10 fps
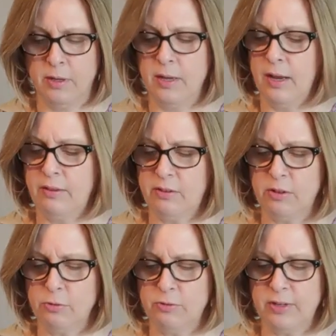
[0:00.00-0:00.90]
it's
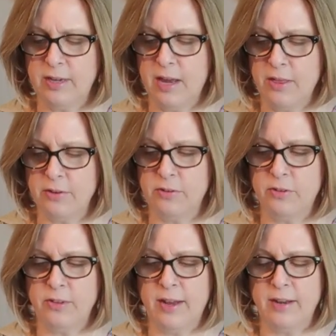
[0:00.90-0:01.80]
glued together so
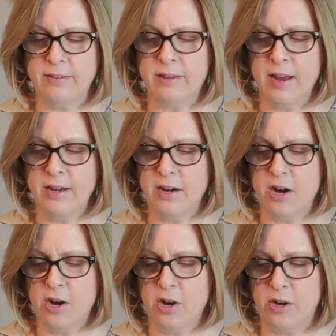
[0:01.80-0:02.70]
that it's kind of
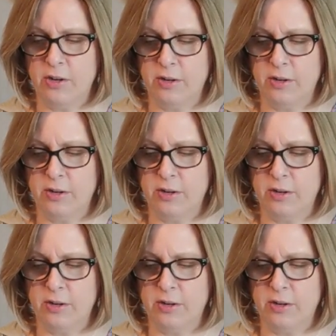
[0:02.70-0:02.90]
hard.